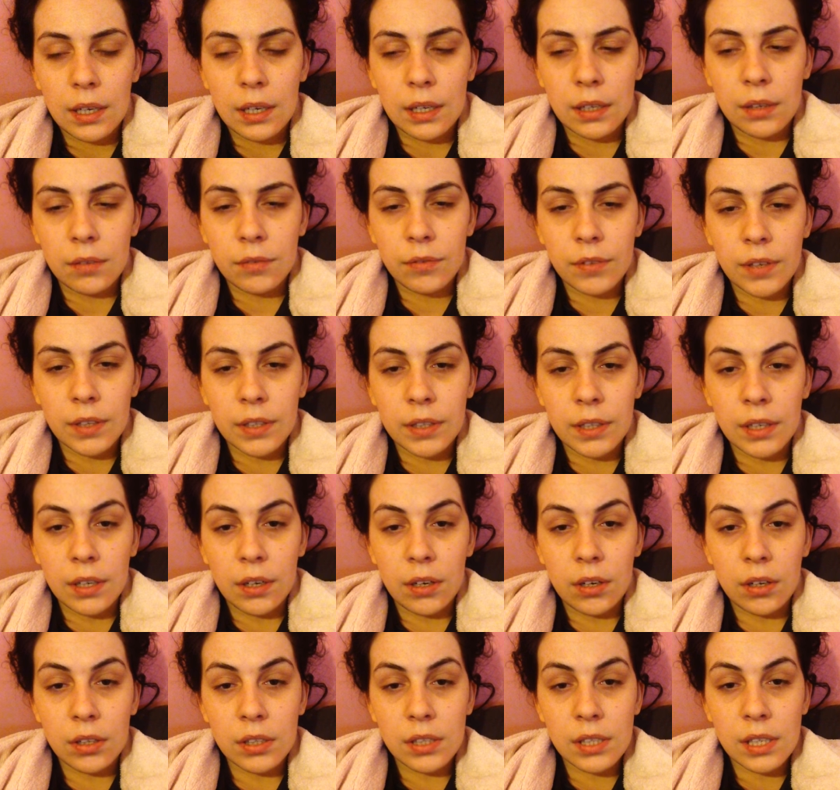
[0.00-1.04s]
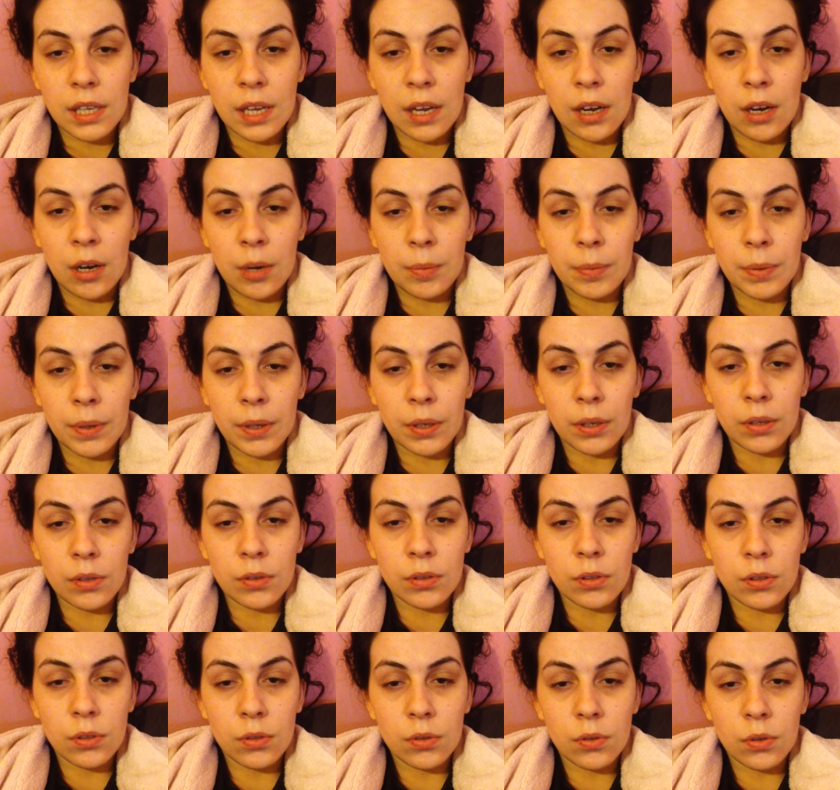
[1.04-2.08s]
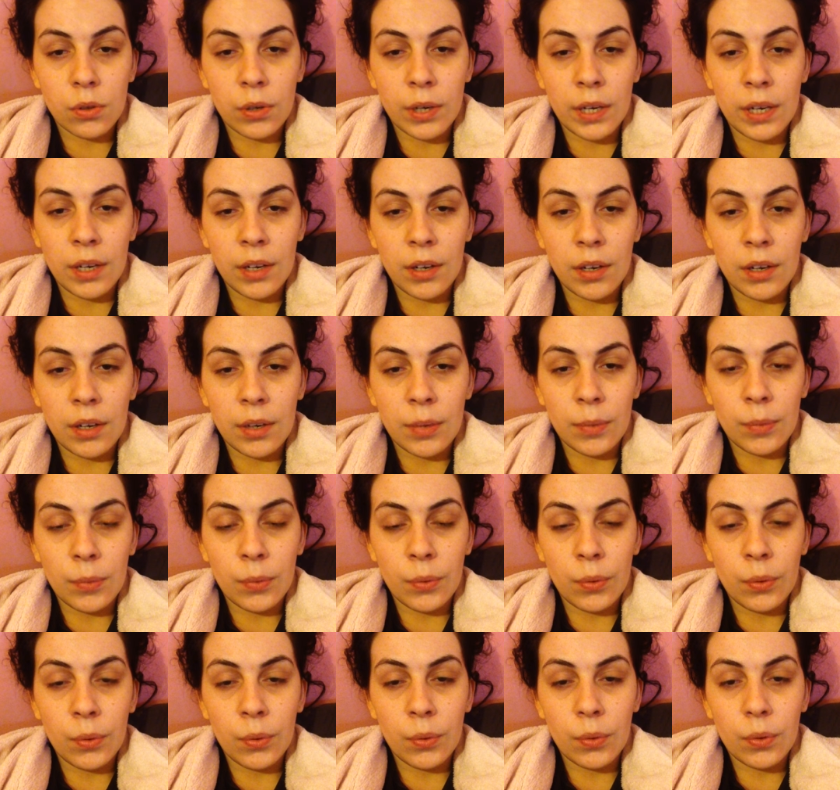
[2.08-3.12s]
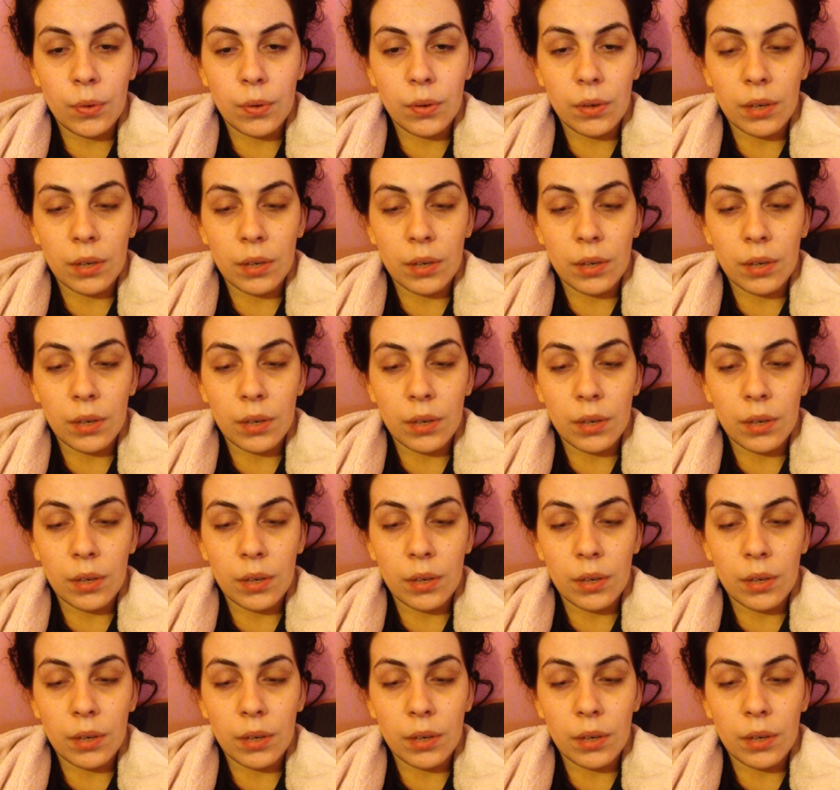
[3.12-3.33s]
and I'm finding it hard to get up and go to the toilet and walk.